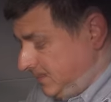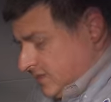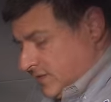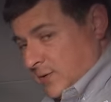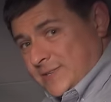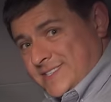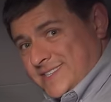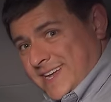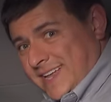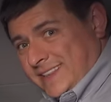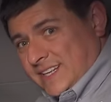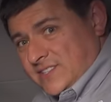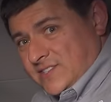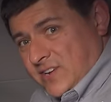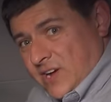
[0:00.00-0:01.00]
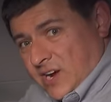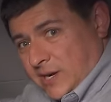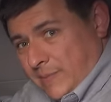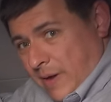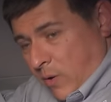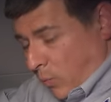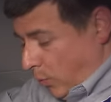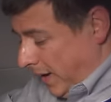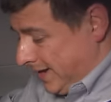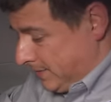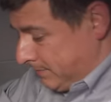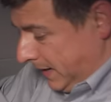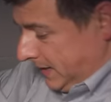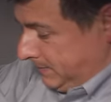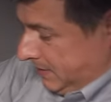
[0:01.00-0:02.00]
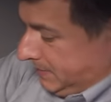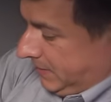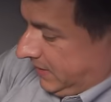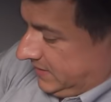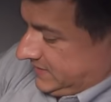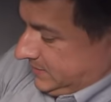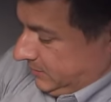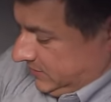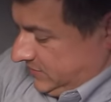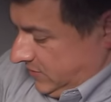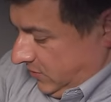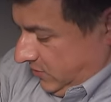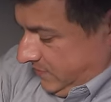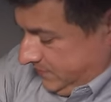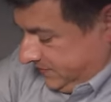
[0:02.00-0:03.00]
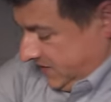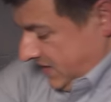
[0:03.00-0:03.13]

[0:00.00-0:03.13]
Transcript: So instead, let's talk about what might be possible. So